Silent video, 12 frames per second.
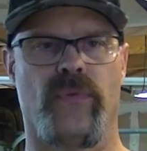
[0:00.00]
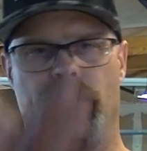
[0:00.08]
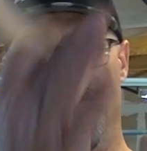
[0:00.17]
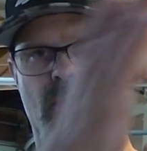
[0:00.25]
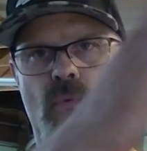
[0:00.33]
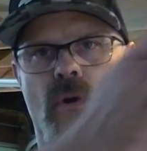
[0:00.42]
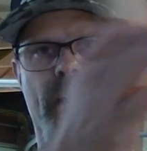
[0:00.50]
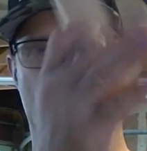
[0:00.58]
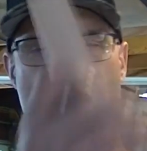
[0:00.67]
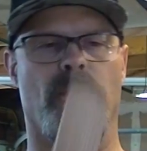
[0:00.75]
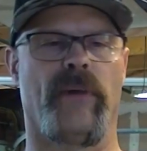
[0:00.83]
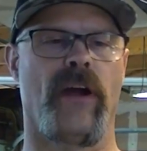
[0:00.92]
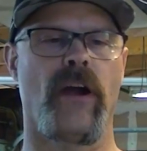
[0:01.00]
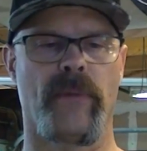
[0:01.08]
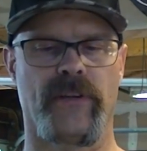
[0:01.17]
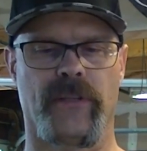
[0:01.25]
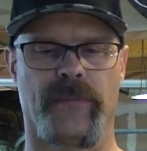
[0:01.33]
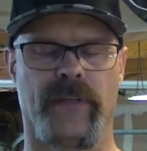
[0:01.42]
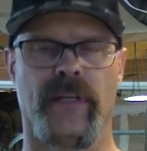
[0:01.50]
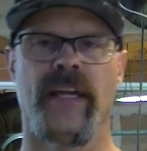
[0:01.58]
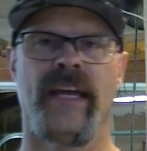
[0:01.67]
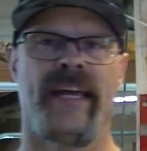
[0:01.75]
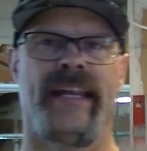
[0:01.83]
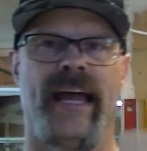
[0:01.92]
I must have wandered with my arm or something.
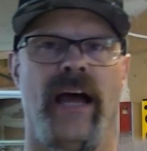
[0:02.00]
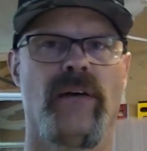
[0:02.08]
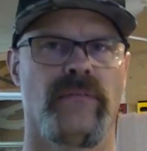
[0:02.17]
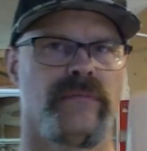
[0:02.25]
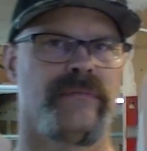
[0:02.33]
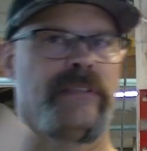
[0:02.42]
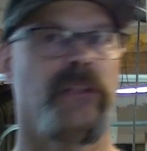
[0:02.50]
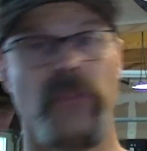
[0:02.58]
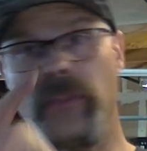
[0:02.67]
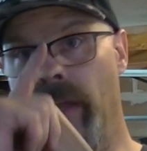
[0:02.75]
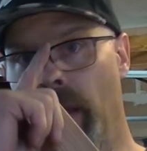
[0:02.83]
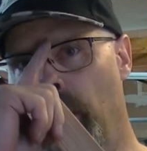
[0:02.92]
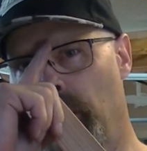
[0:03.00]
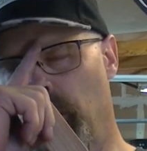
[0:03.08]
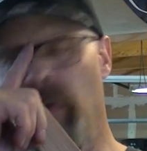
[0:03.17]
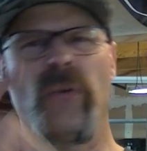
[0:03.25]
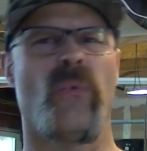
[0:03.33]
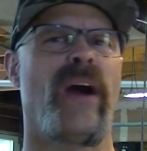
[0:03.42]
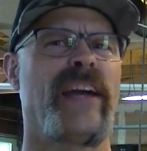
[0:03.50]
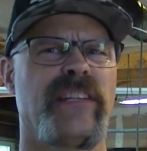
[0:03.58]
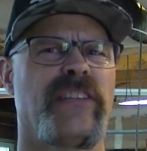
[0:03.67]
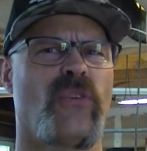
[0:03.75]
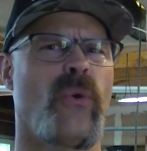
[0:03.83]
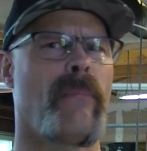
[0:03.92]
Now, you'd think, well, why is
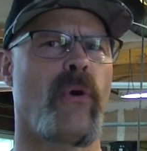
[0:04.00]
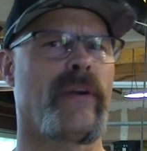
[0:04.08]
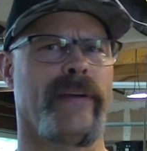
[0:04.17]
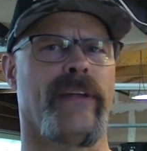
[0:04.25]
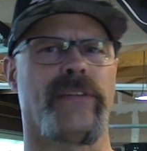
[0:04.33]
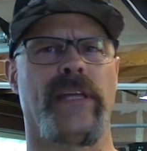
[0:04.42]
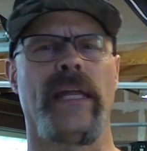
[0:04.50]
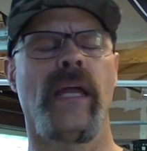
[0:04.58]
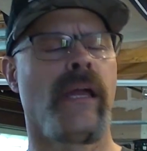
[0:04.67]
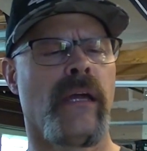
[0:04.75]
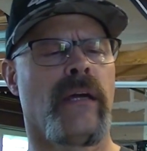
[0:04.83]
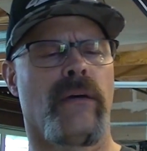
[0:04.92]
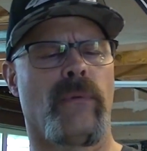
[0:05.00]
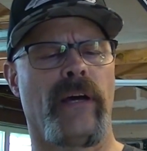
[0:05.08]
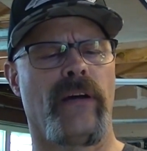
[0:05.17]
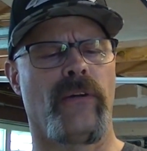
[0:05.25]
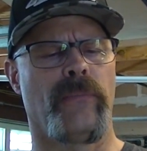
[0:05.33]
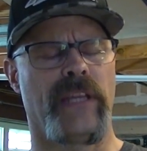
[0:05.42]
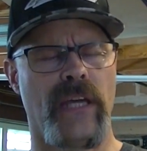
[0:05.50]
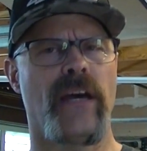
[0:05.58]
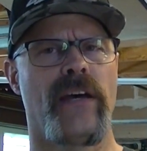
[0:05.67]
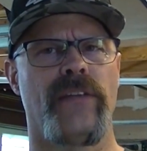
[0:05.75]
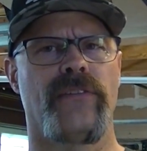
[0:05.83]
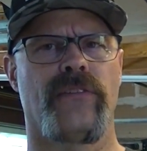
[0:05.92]
that so important, Dusty? Well,
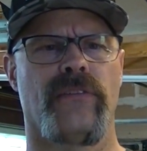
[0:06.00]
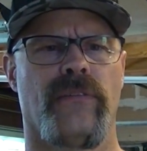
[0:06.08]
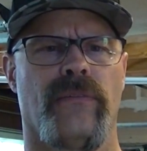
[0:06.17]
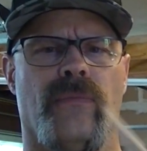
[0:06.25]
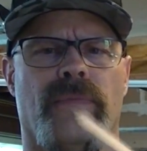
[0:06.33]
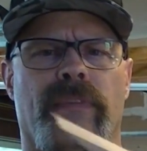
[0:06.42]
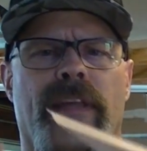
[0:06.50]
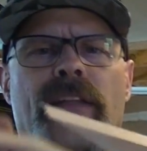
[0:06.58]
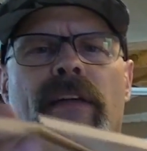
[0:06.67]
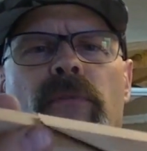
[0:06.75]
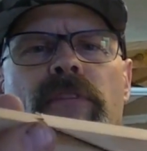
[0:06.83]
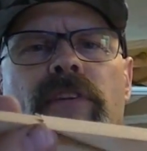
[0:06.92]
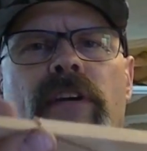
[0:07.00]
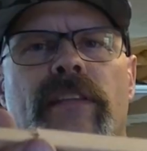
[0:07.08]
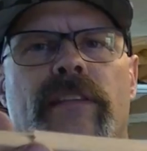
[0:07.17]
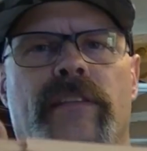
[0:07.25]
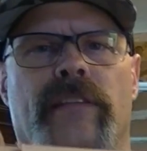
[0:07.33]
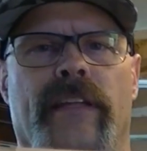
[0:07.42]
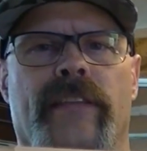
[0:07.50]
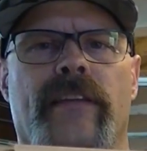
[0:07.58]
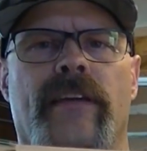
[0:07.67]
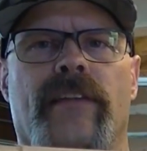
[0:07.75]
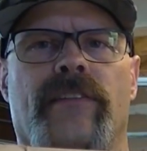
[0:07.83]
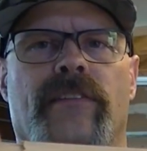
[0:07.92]
because now that we've cut this like
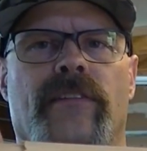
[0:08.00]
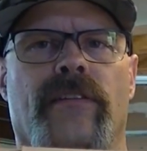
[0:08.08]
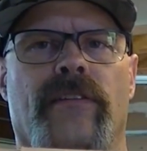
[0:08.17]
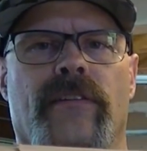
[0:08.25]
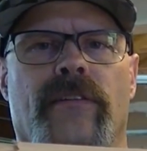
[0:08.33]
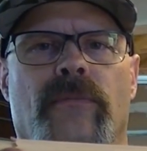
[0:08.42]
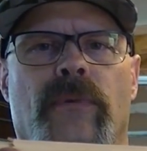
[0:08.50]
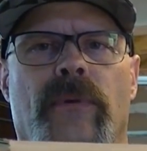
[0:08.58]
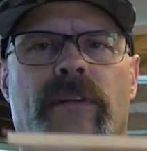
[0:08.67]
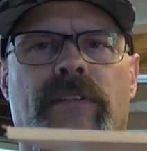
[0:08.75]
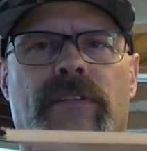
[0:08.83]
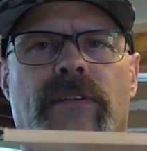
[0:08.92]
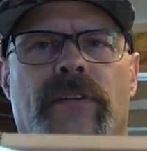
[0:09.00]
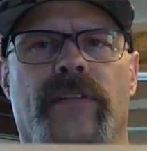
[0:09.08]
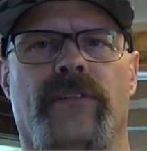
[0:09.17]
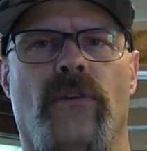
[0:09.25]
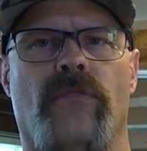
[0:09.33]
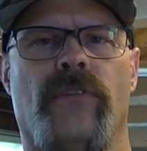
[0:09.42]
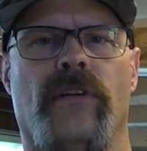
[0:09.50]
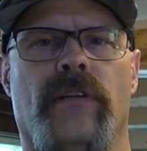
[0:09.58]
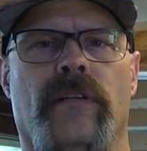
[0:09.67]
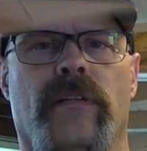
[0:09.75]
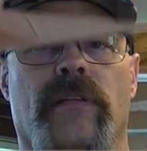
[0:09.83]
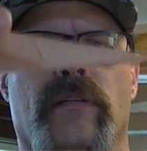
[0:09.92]
this, we want to turn this over